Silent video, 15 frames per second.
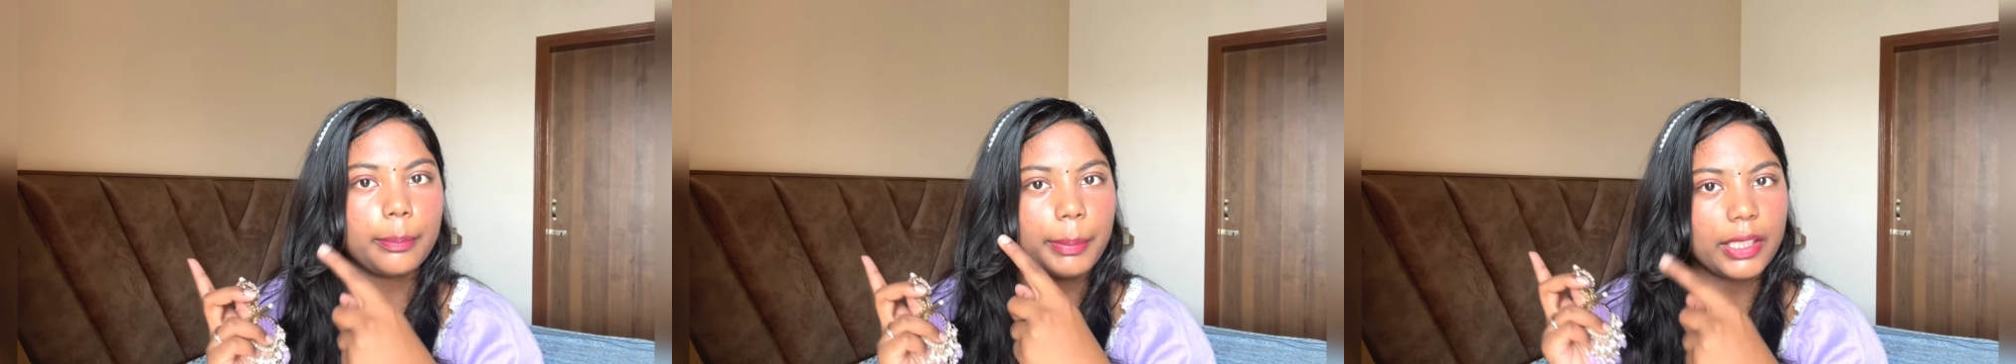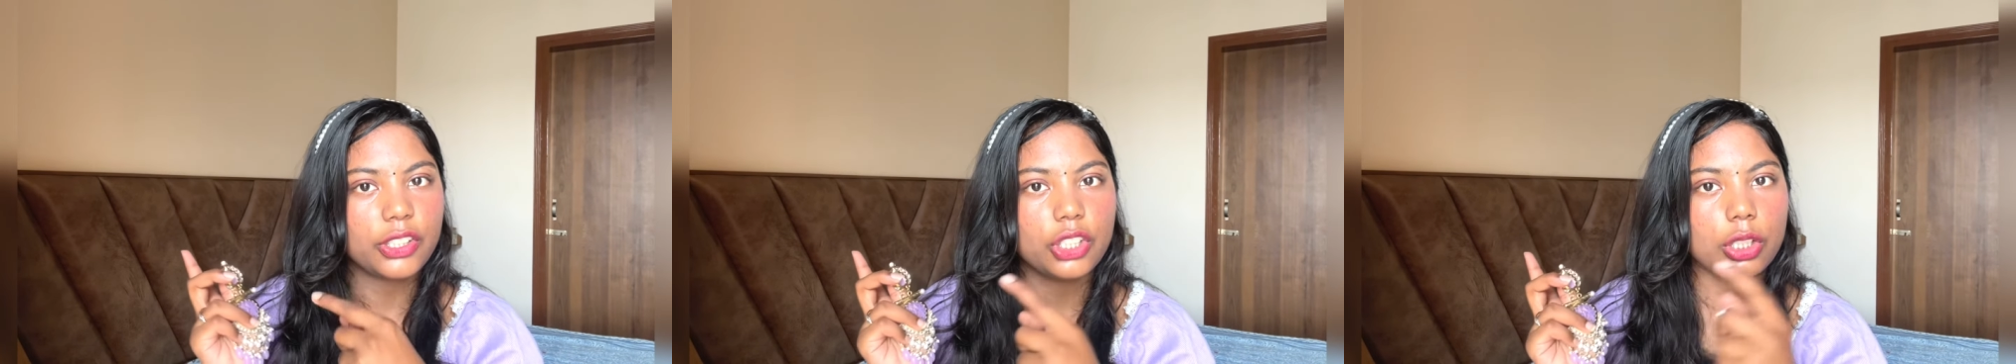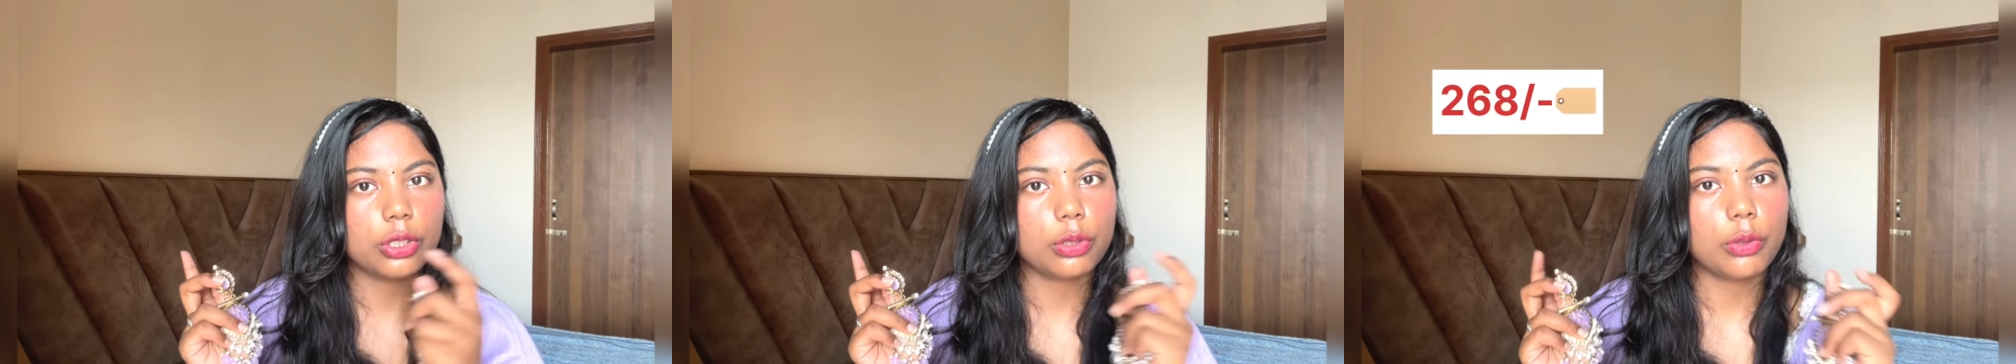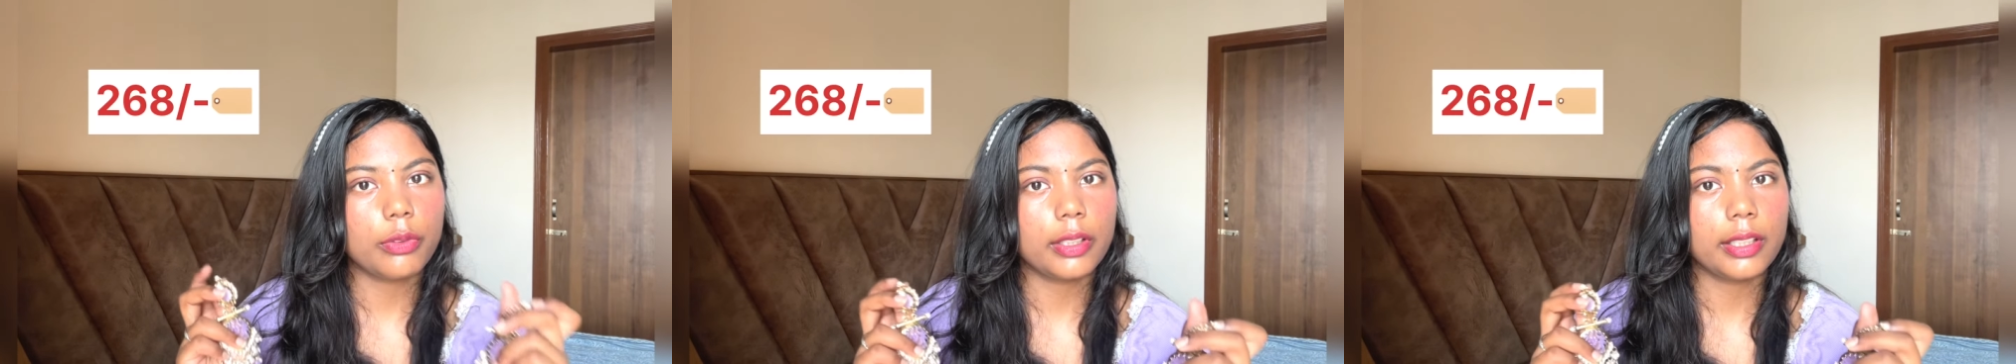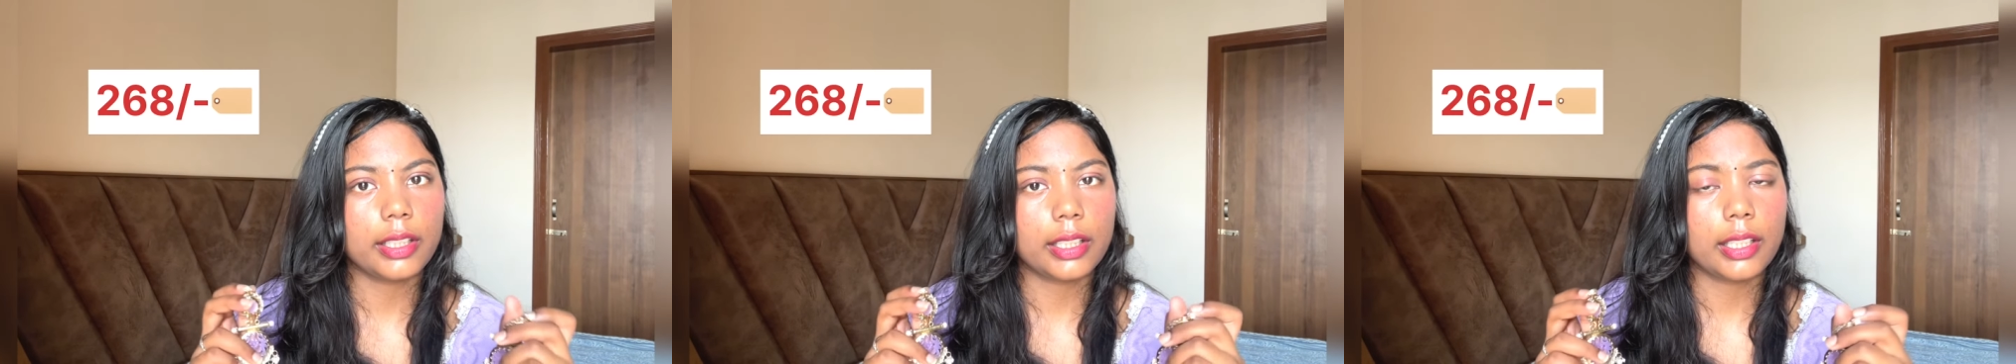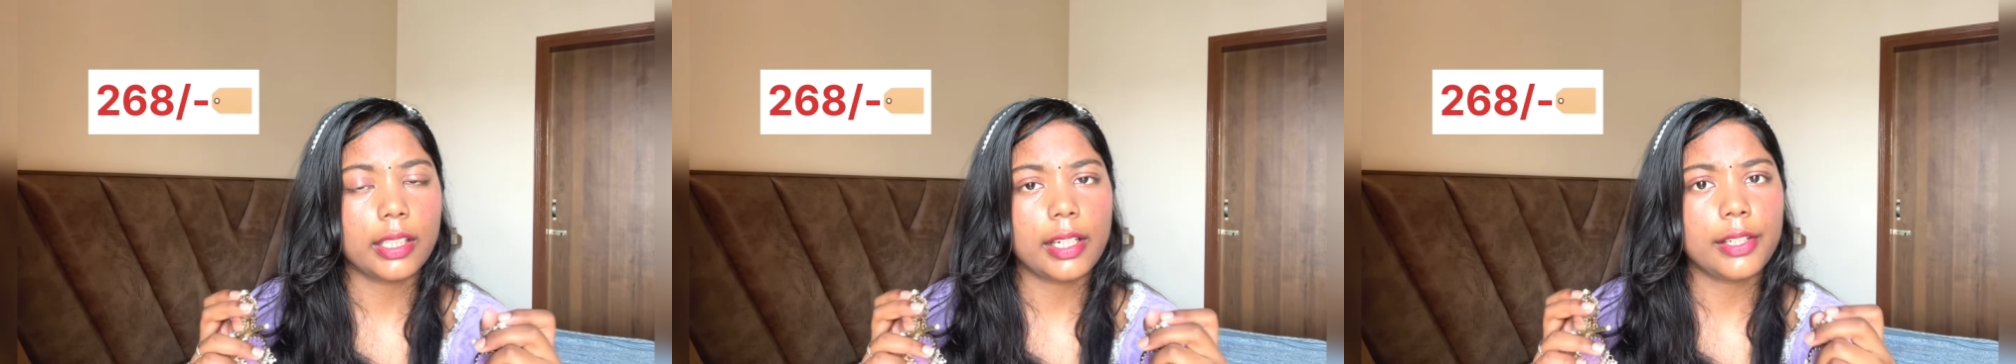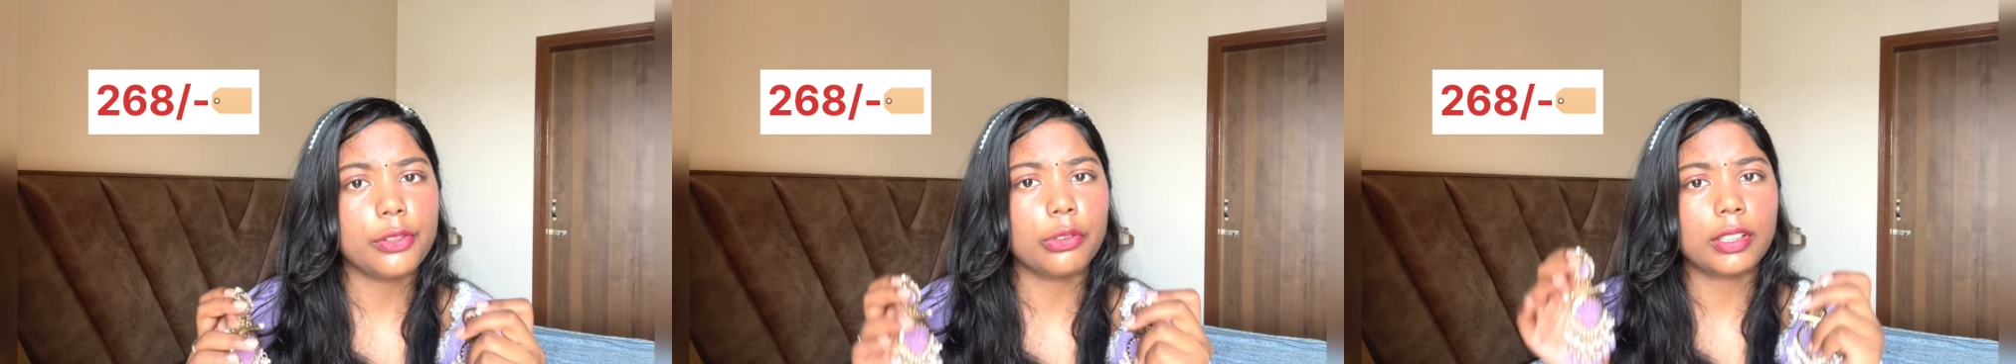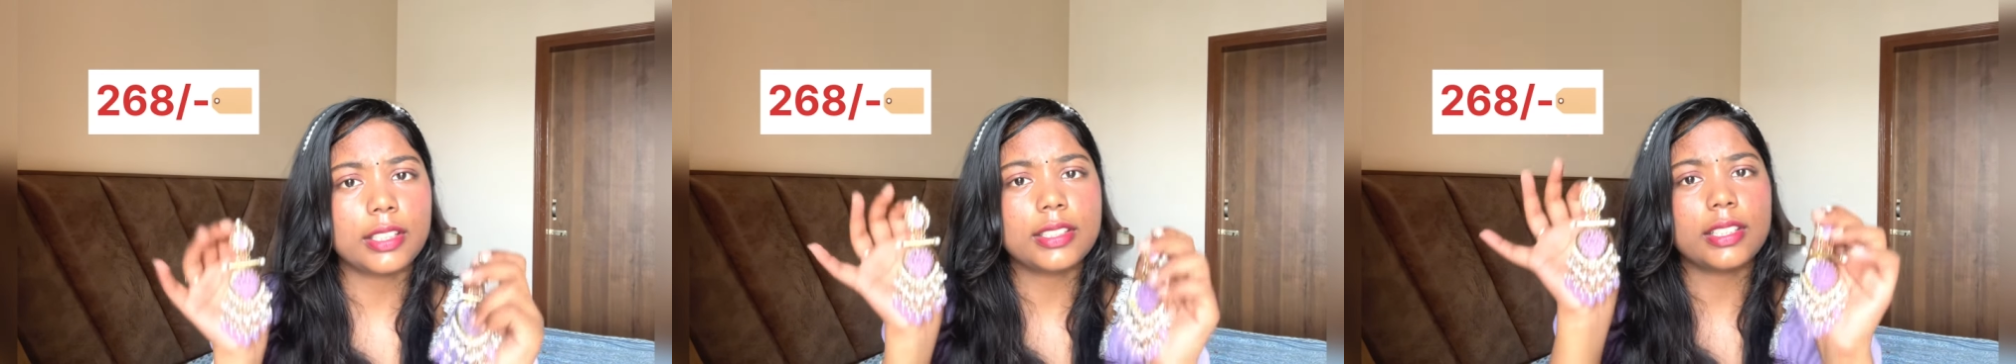pictures over here and
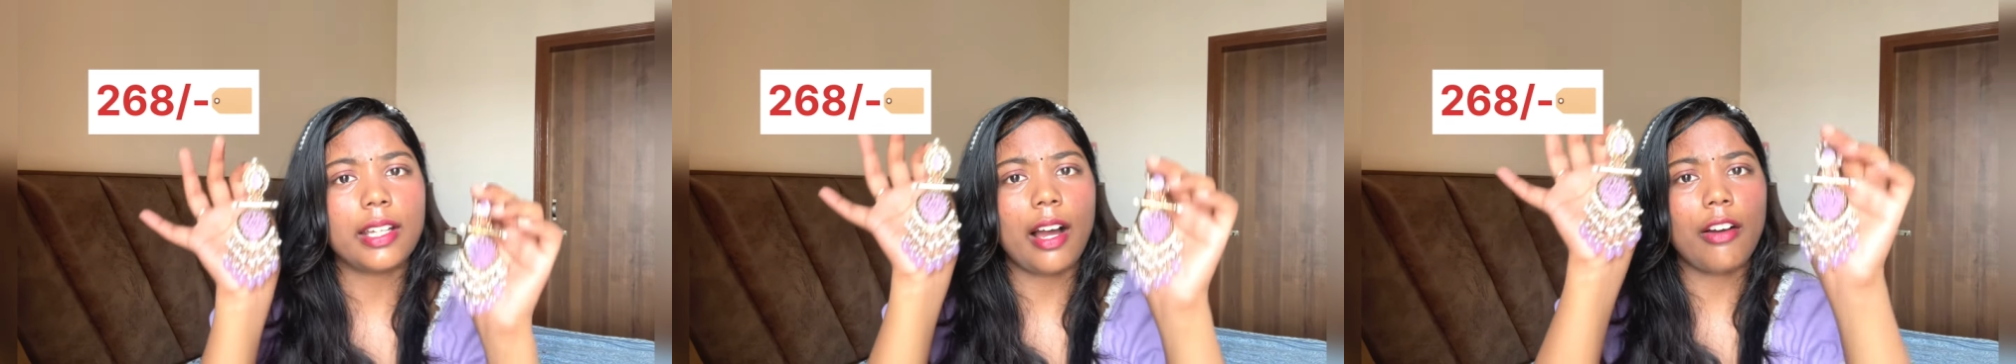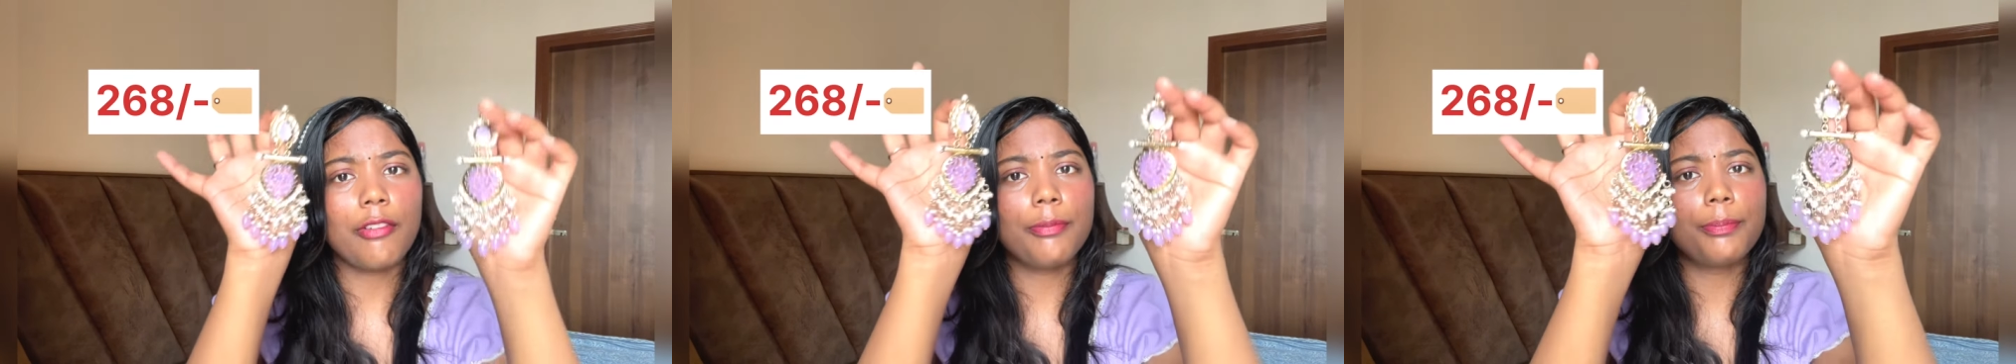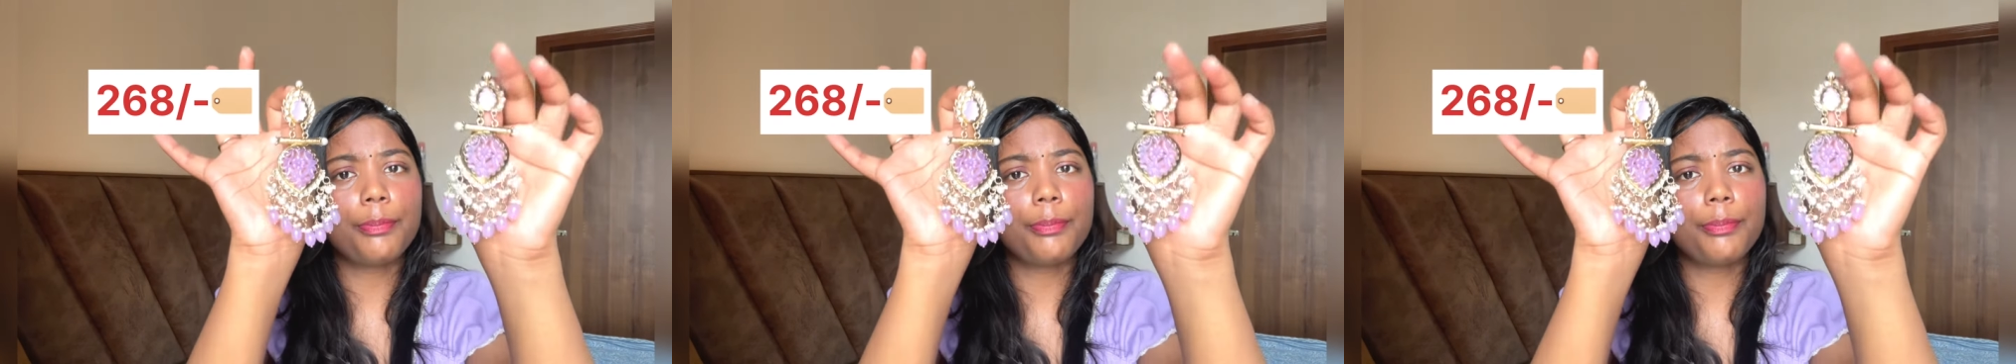you can see how